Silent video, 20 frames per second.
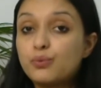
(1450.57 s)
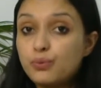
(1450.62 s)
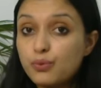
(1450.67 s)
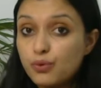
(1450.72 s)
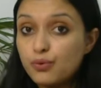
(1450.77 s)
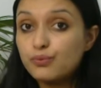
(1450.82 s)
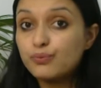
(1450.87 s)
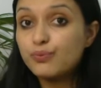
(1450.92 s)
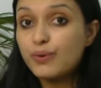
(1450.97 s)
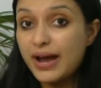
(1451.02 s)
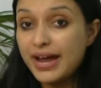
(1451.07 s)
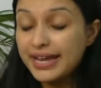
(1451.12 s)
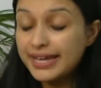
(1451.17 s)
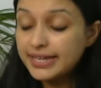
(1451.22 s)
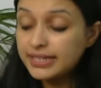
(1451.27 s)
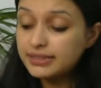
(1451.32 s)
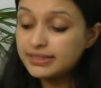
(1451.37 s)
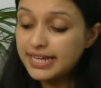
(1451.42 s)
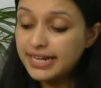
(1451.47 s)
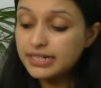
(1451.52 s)

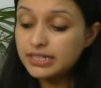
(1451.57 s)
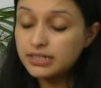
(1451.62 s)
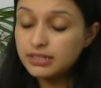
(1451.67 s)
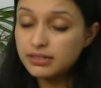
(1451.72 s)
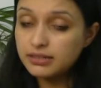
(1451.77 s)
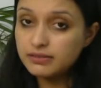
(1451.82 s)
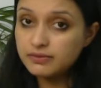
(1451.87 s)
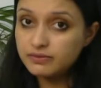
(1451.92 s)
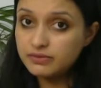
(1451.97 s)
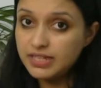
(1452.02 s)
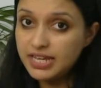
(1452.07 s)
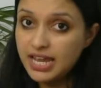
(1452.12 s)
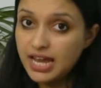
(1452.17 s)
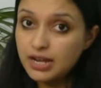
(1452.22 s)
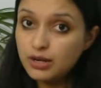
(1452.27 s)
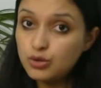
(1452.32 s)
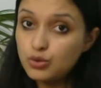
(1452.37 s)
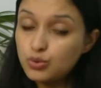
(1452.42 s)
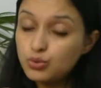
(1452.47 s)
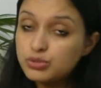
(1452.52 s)
why that they
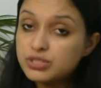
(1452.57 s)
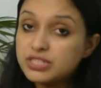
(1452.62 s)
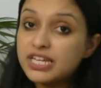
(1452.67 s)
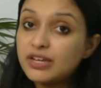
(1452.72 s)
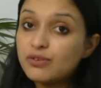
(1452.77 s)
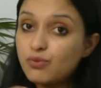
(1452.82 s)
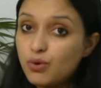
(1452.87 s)
are losing